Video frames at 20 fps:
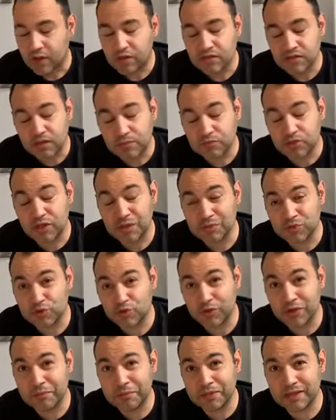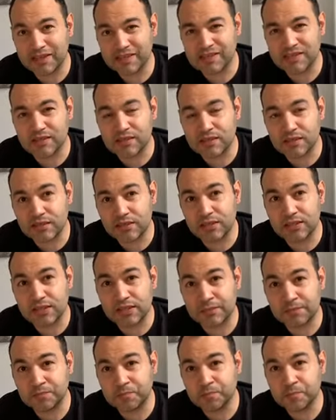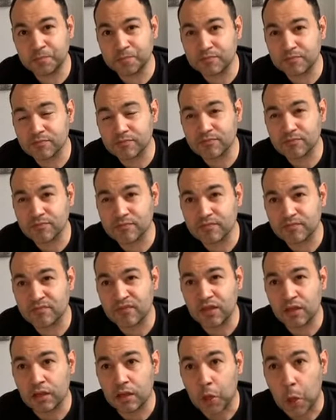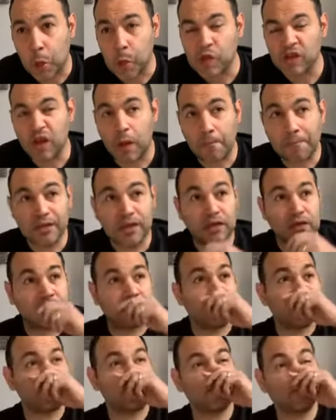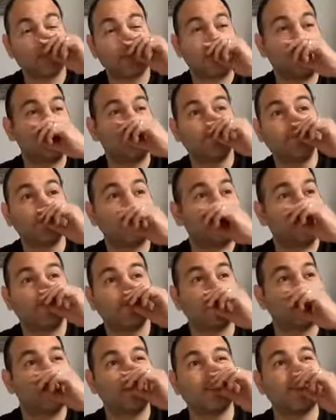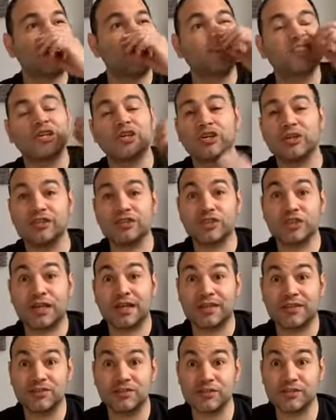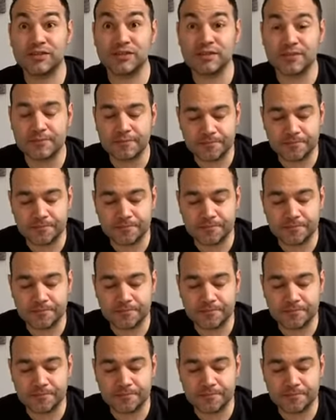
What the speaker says: Sometimes 3 minutes can be a lifetime on certain challenges.